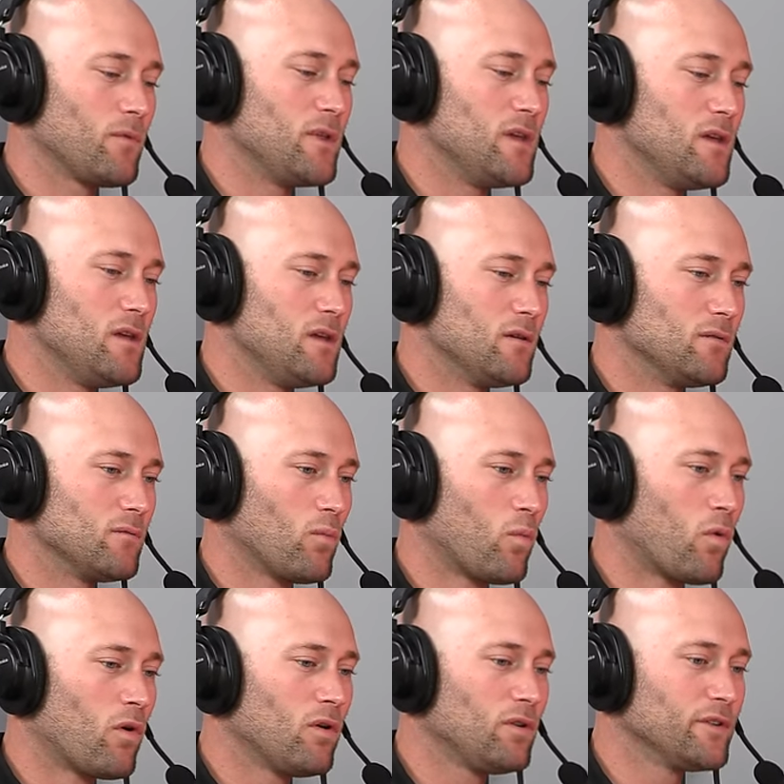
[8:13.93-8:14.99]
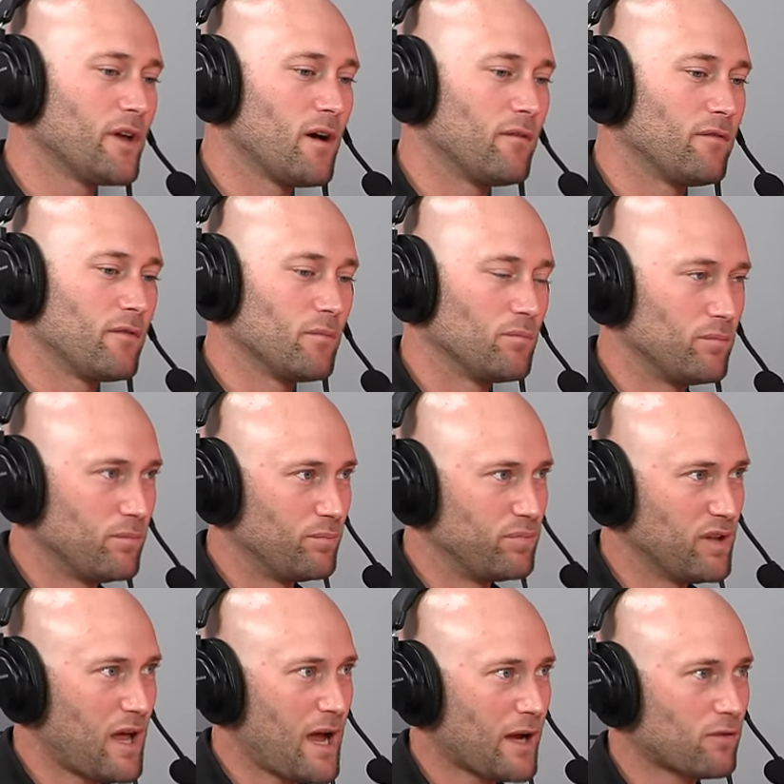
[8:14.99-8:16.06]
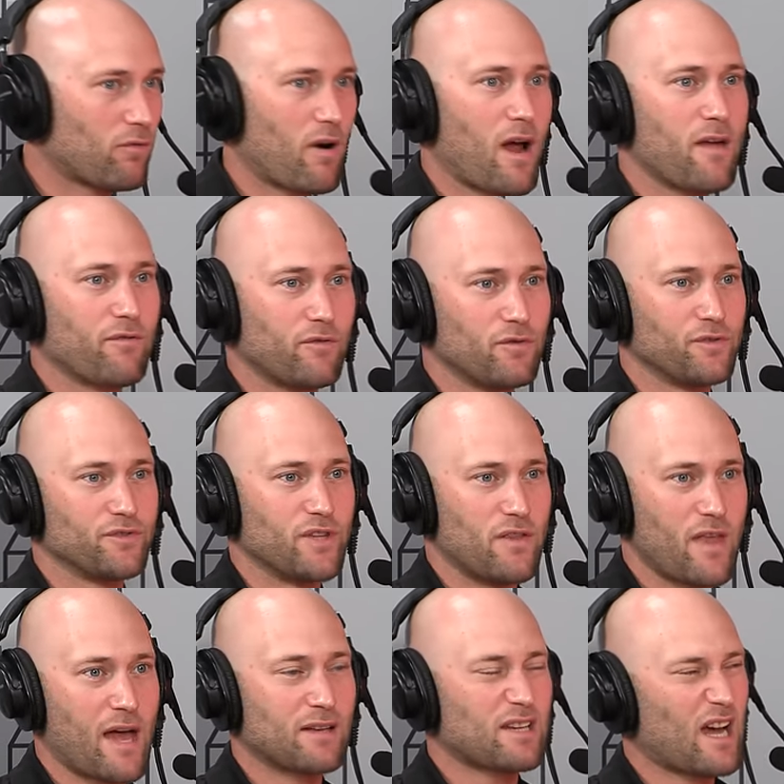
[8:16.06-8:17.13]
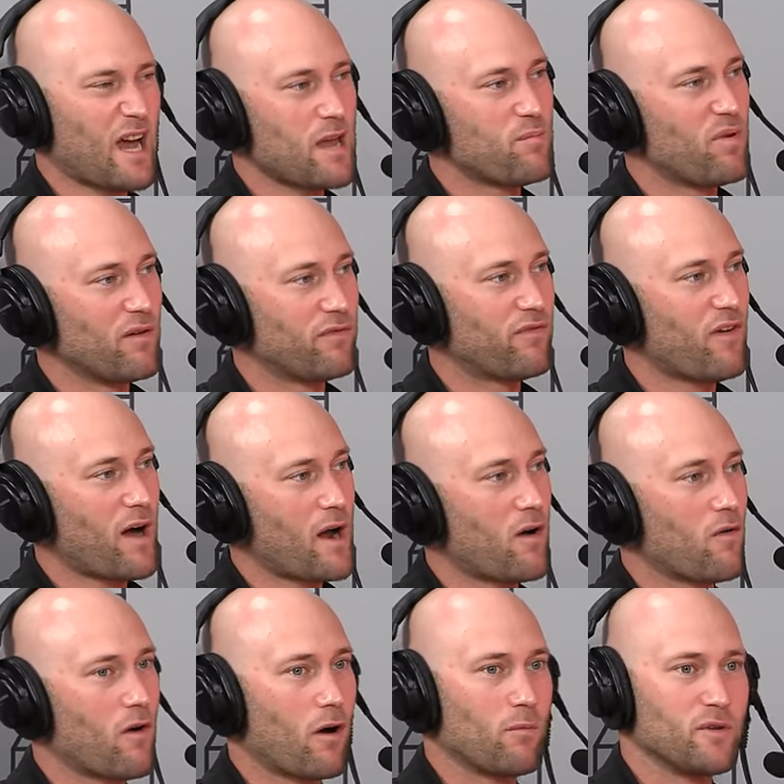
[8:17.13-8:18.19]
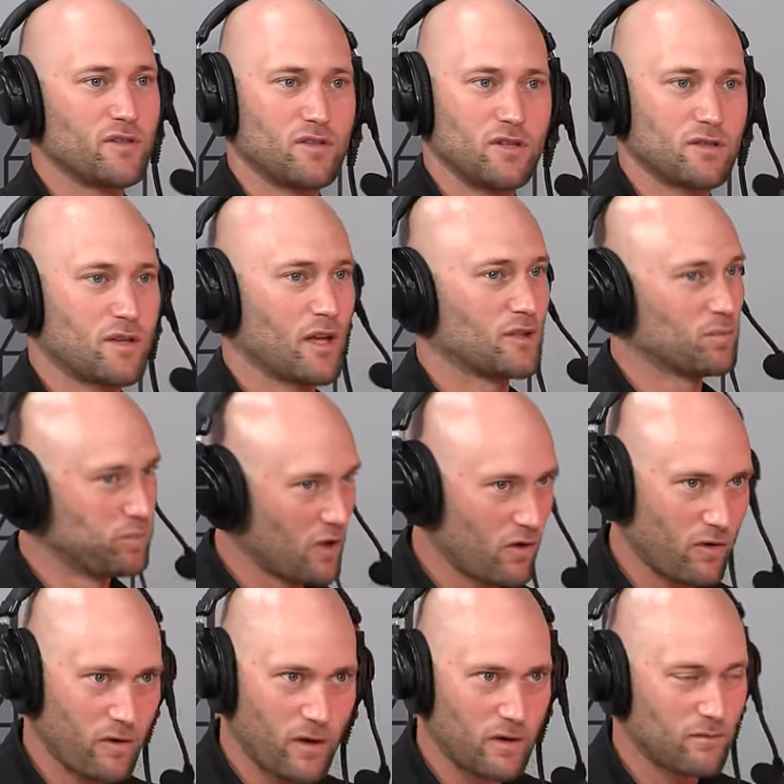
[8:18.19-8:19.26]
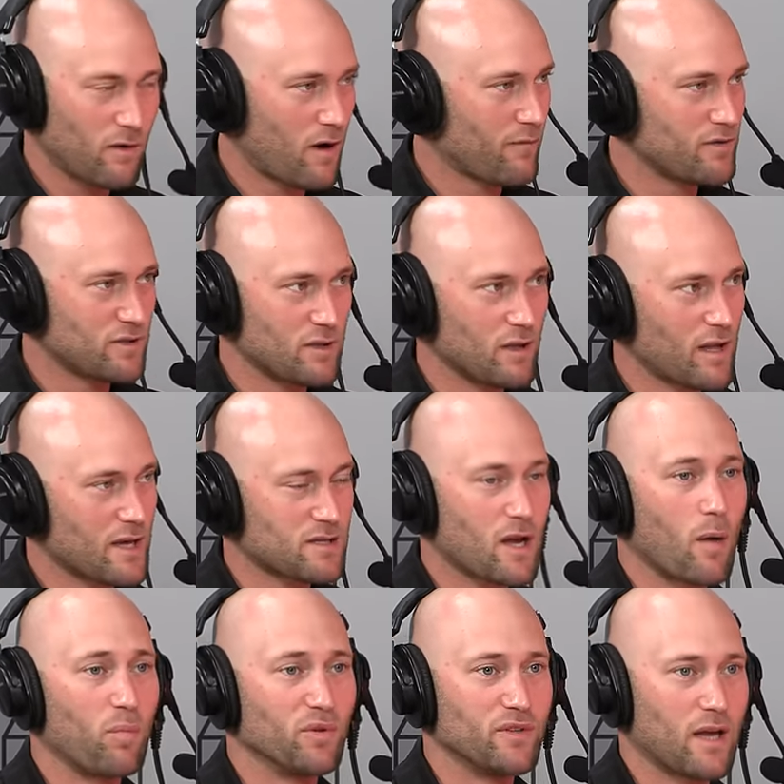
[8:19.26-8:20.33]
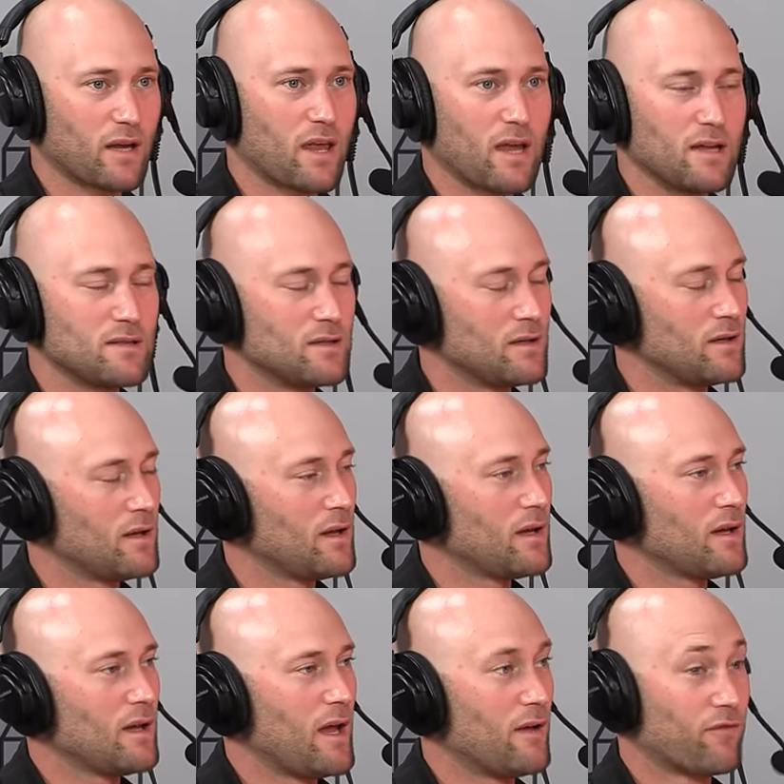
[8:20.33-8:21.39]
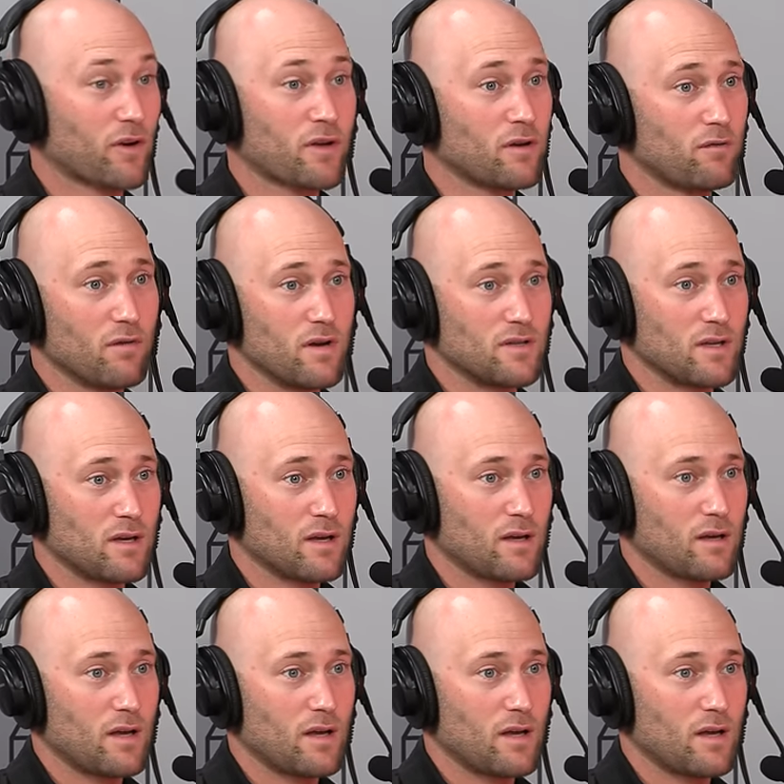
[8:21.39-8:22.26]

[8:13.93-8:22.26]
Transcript: the world of black rifles and that type of firearm has just exploded in obviously the last couple decades, and, and for good reason.